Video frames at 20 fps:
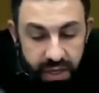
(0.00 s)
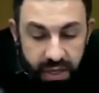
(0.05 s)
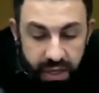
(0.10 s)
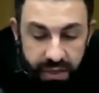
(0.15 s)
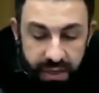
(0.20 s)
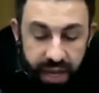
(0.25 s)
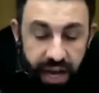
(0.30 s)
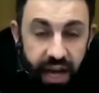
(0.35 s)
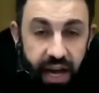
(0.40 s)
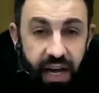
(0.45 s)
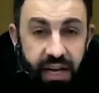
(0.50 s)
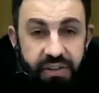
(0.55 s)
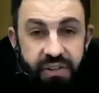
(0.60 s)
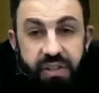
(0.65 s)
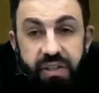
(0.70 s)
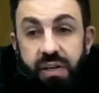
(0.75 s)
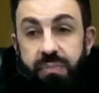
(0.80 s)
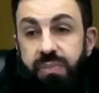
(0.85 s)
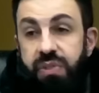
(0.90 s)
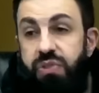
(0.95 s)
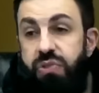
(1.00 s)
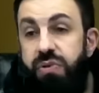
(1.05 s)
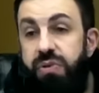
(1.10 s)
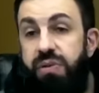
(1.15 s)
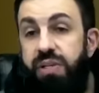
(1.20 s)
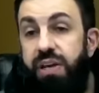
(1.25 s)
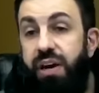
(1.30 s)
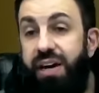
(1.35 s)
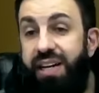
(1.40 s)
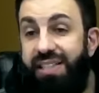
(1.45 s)
The heart. Number 2,
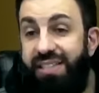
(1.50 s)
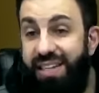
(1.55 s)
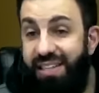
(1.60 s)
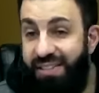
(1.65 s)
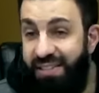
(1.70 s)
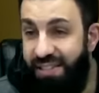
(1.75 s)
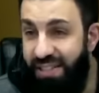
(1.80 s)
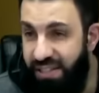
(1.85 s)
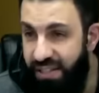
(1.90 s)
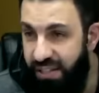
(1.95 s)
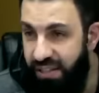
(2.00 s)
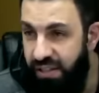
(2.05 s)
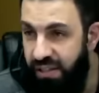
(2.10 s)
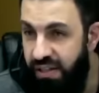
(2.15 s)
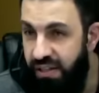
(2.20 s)
the identity.